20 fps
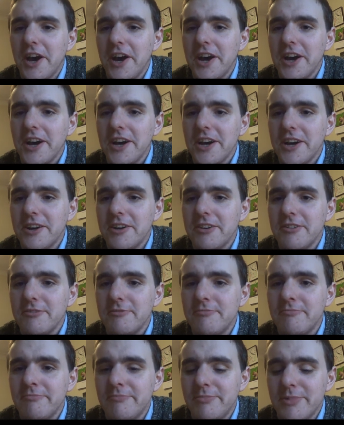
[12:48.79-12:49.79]

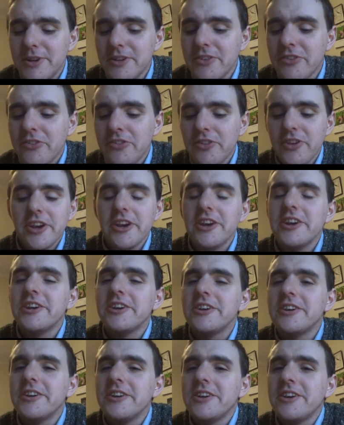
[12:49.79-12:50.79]
Um, but uh,
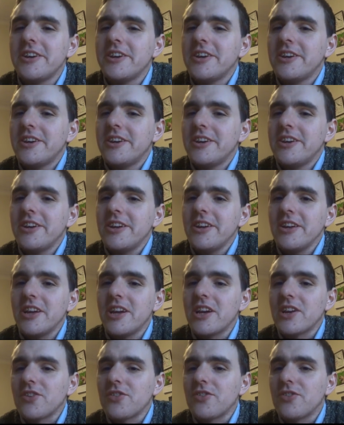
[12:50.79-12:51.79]

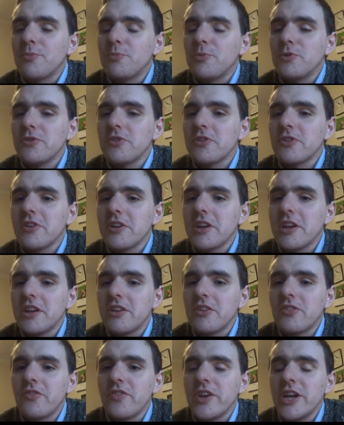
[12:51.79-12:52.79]
yes, the book
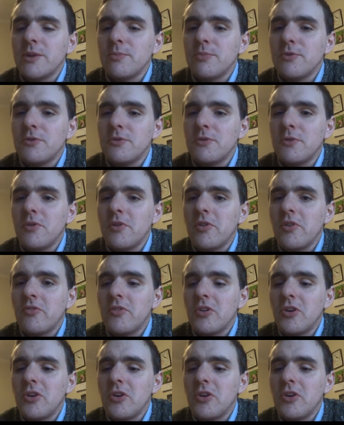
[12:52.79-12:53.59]
is available